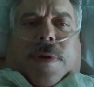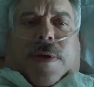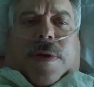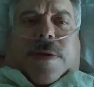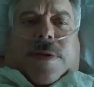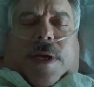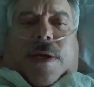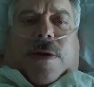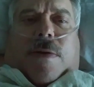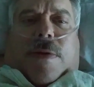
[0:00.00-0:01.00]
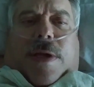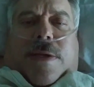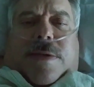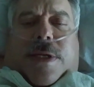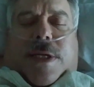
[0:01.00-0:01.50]
and digging all that
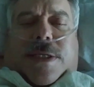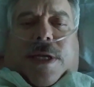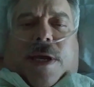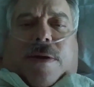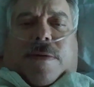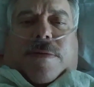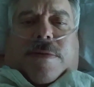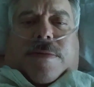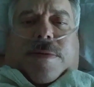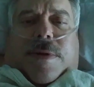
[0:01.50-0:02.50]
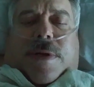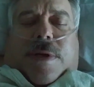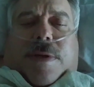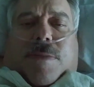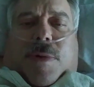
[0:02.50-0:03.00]
disc out,
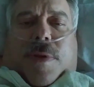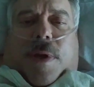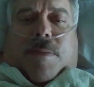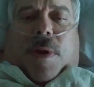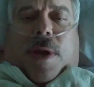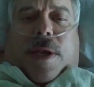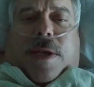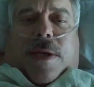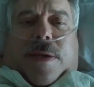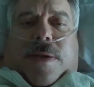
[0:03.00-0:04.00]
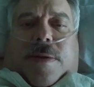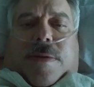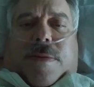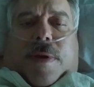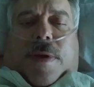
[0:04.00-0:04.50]
putting that plate in,
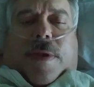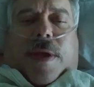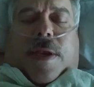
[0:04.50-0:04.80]
and they